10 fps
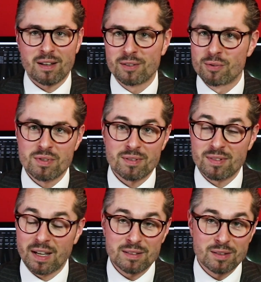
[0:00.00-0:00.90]
Lang used
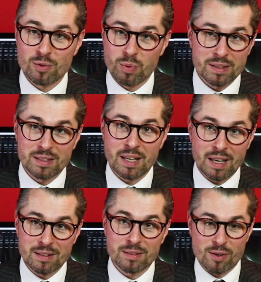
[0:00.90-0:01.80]
1928.
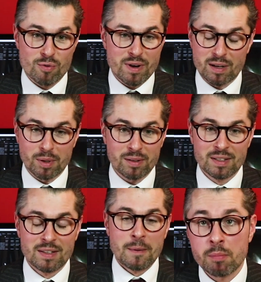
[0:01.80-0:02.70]
It's incredible.
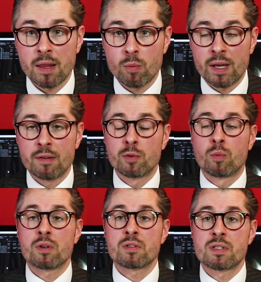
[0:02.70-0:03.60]
And by the way, if you
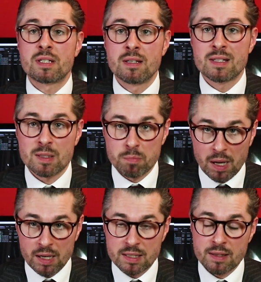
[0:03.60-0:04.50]
want to see
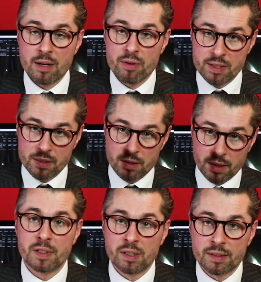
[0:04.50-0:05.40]
Spies, there is a
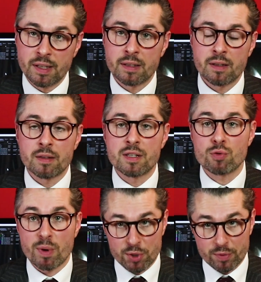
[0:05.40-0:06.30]
affiliate link in the
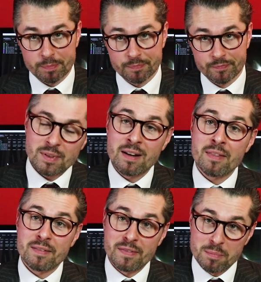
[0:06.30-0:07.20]
description.
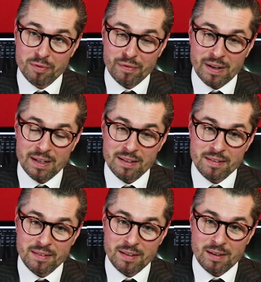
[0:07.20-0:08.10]
And in the film you
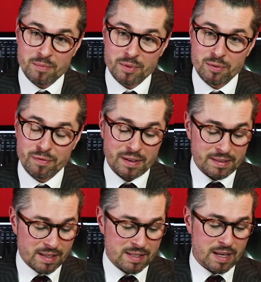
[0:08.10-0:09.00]
find
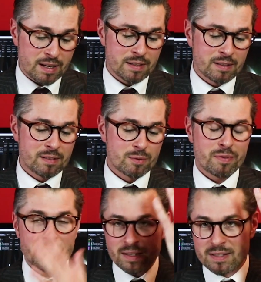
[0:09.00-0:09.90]
exactly
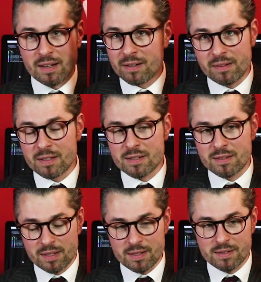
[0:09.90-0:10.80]

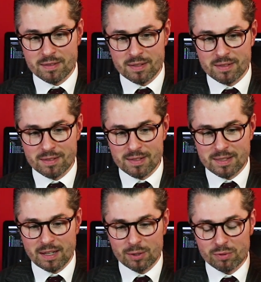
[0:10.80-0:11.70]
this style.